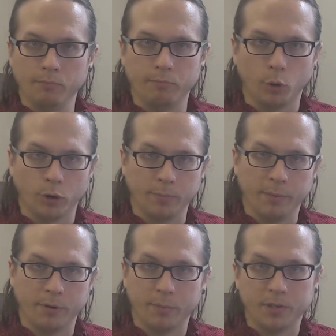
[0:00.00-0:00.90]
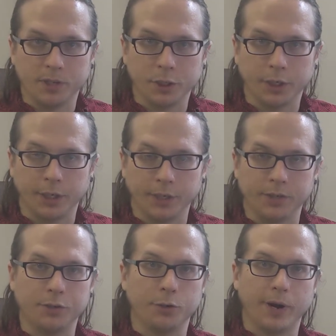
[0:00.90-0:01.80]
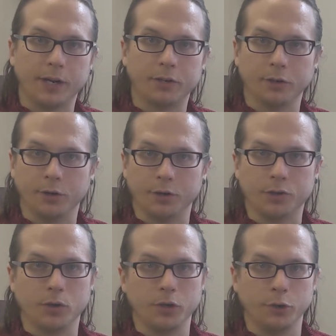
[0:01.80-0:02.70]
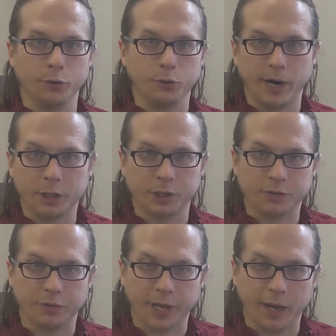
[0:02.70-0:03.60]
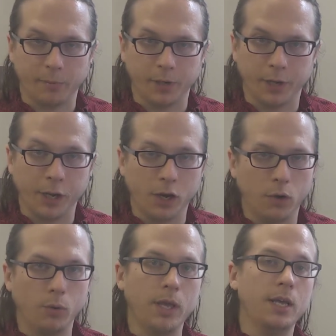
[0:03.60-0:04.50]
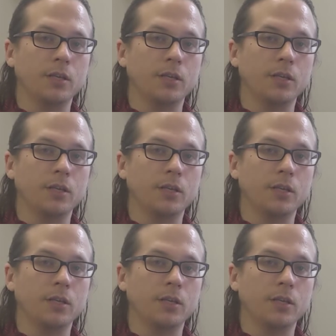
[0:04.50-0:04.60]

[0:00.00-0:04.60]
board member positions, directors, new directions for the company to go.